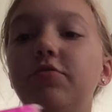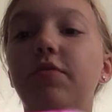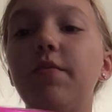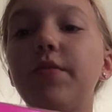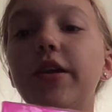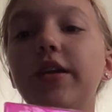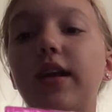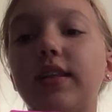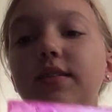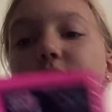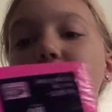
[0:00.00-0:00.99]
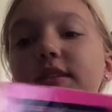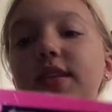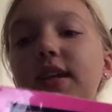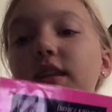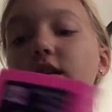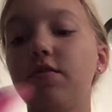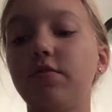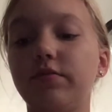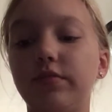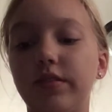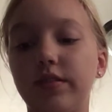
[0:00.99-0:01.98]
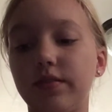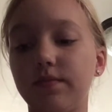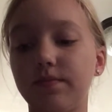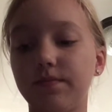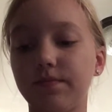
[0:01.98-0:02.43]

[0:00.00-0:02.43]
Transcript: to Walmart, got some sticky notes,